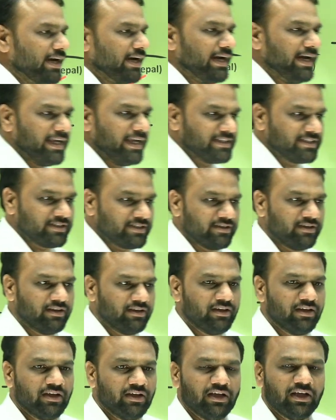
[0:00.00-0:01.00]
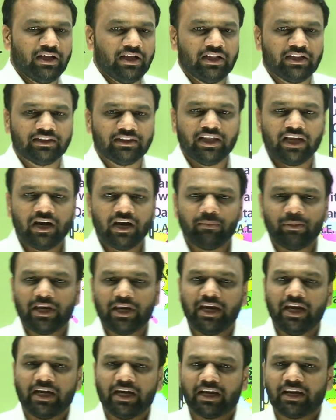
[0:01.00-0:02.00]
Index. There are
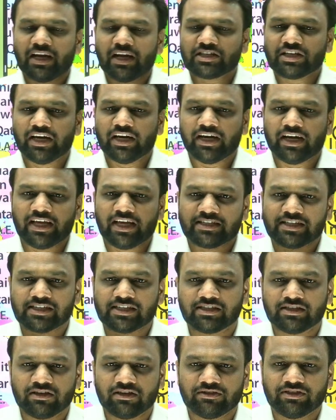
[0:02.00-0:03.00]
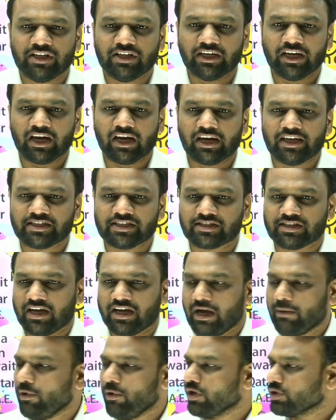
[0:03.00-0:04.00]
many international indices that are released.
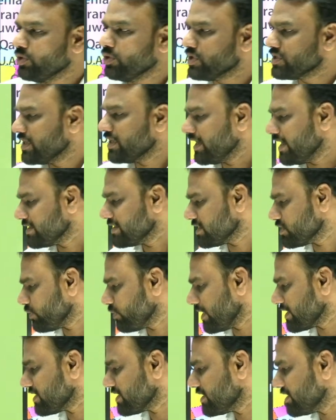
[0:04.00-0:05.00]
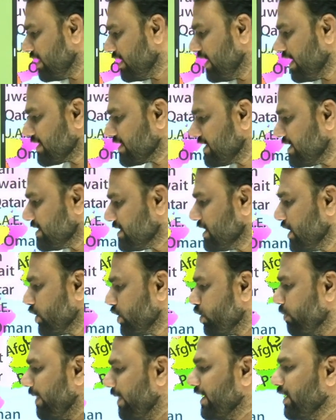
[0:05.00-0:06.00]
Among those indices, one such index is
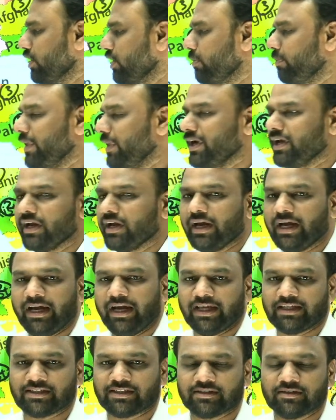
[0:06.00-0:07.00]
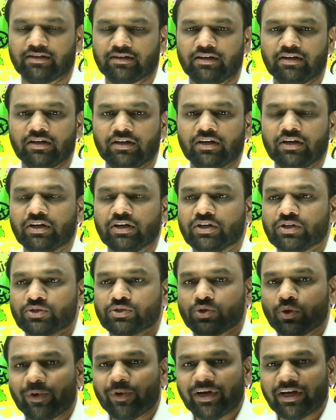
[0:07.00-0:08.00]
Human Development Index.
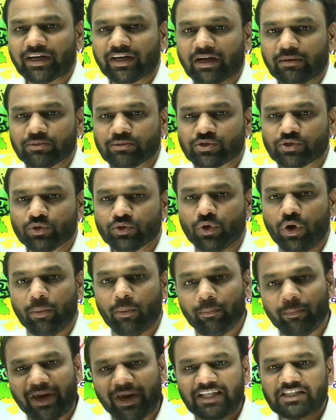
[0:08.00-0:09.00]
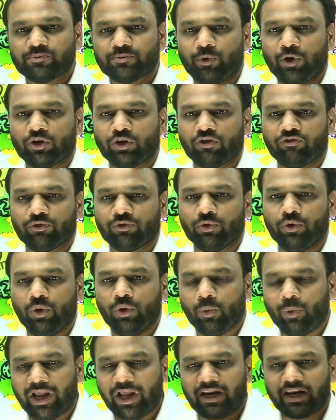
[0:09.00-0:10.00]
So when it comes to mains point of view,
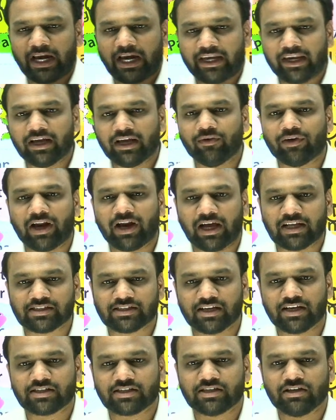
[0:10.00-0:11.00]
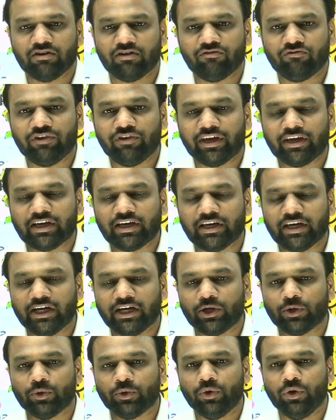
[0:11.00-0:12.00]
while writing our answers, we
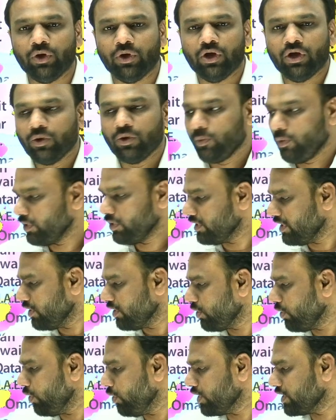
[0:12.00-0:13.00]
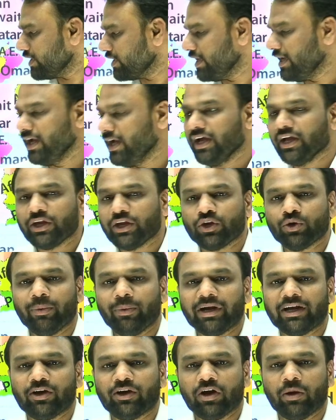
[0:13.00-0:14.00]
need to quote the
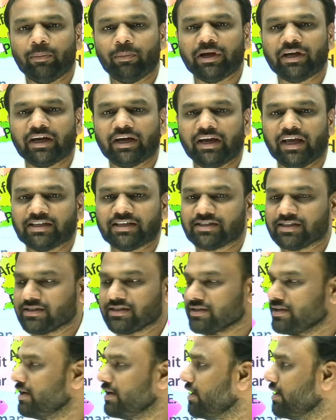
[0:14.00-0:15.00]
Human Development Indices.